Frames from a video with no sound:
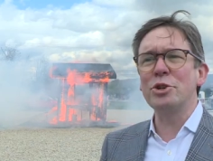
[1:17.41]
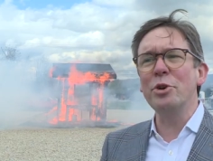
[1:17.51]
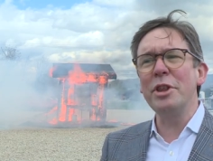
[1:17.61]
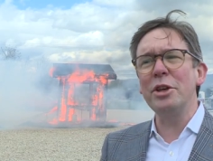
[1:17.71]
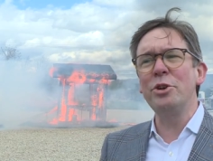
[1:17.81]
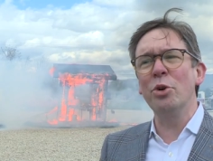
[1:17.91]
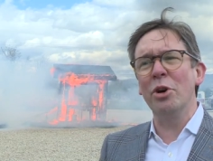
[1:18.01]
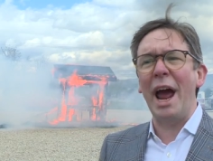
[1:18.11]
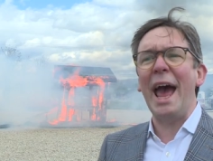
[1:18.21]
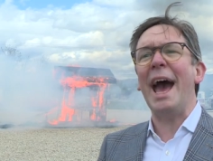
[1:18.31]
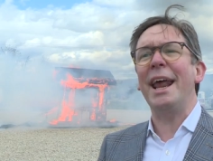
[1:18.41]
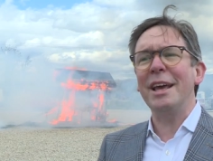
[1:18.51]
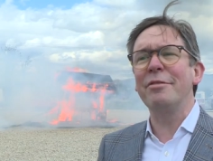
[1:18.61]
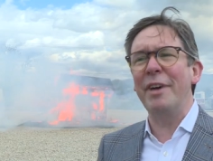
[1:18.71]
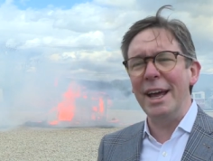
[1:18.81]
sure that your
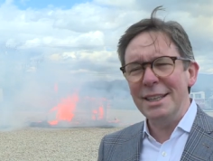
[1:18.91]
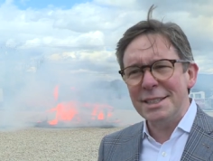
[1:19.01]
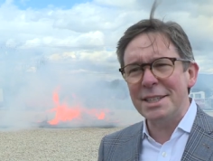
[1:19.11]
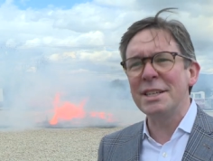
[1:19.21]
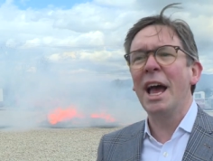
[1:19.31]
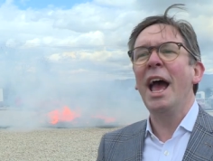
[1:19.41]
attic vents